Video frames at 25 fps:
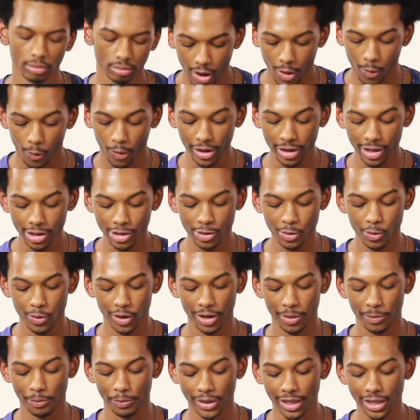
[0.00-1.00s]
What did you want
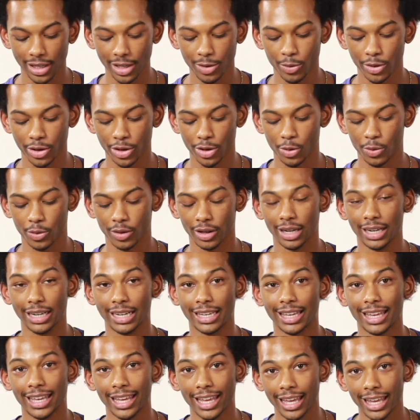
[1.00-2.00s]
to be when you were a
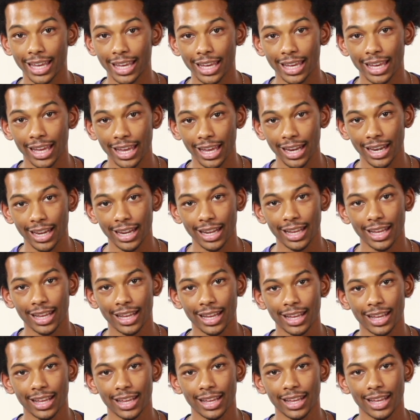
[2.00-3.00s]
kid?
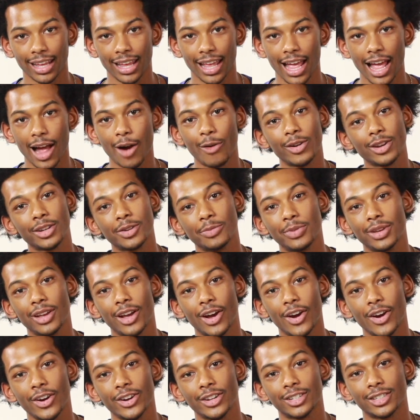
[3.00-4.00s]
I wanted to be an
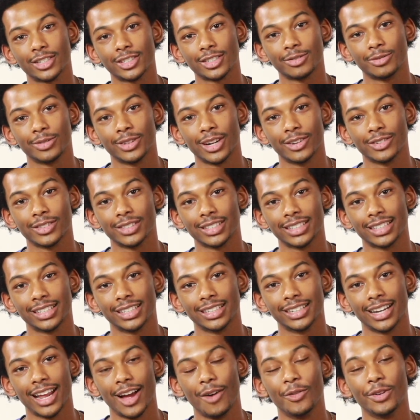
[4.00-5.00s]
artist when I was a
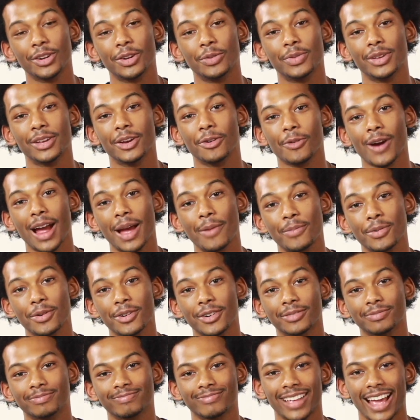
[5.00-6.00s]
kid. I wanted to be a rapper,
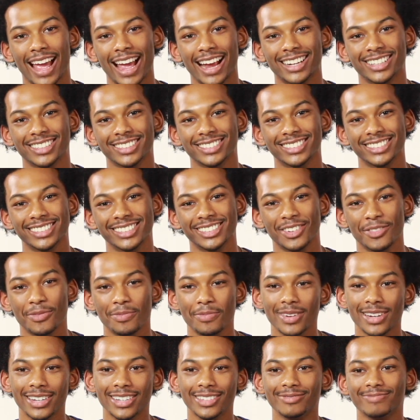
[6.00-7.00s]
actually,
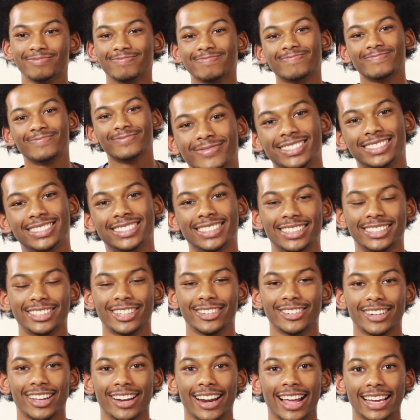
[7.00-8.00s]
but
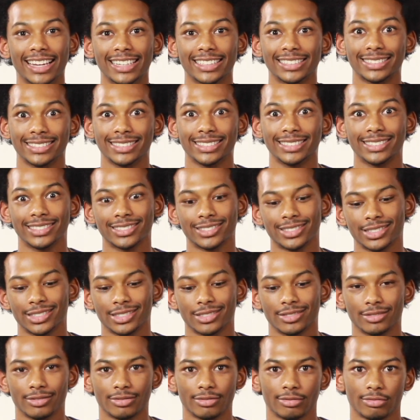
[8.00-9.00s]
turned out I could sing, so.